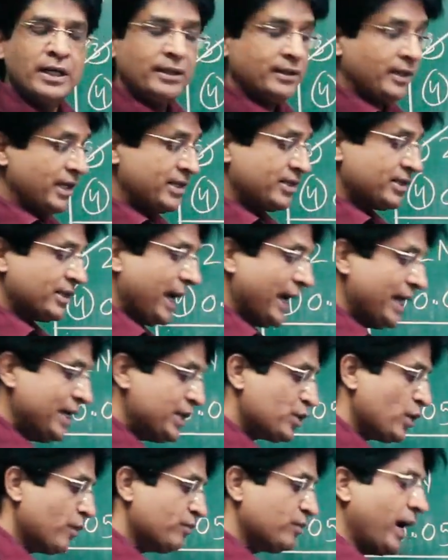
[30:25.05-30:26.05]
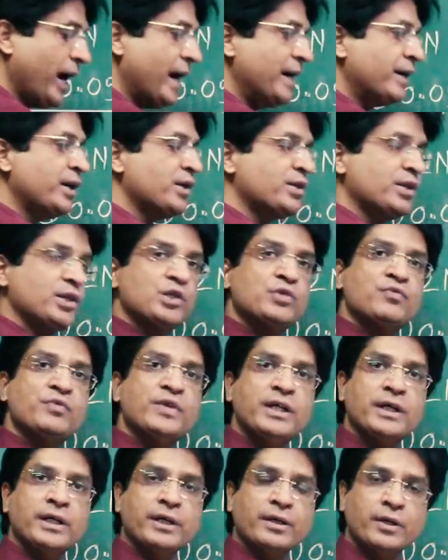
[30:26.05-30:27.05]
The size of the hydration
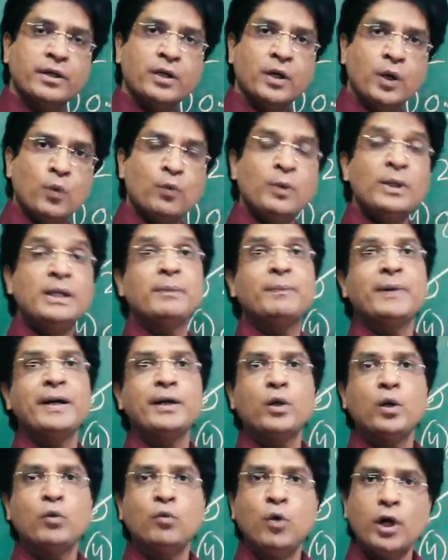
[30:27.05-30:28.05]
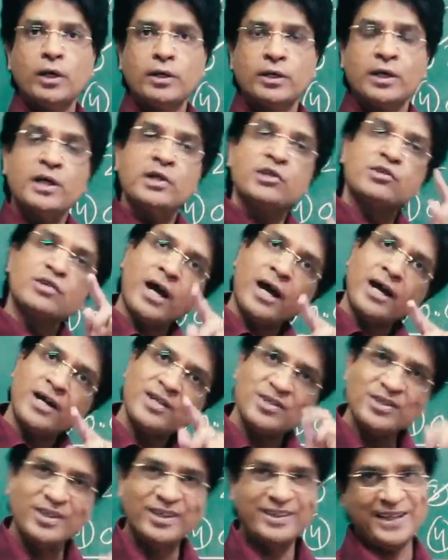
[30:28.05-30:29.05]
sphere will depend on what?
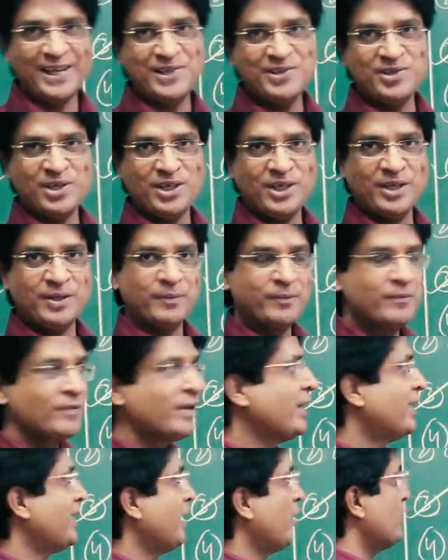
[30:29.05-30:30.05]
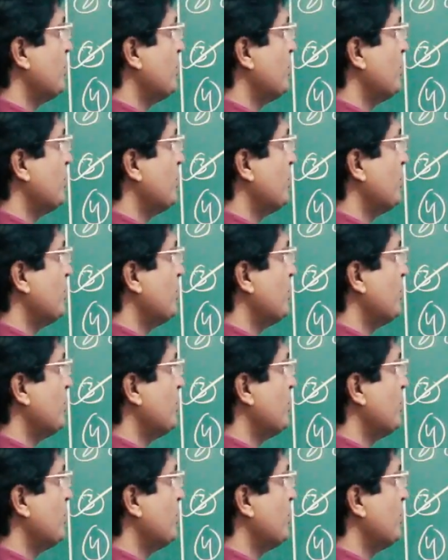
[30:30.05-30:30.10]
Charge density. Now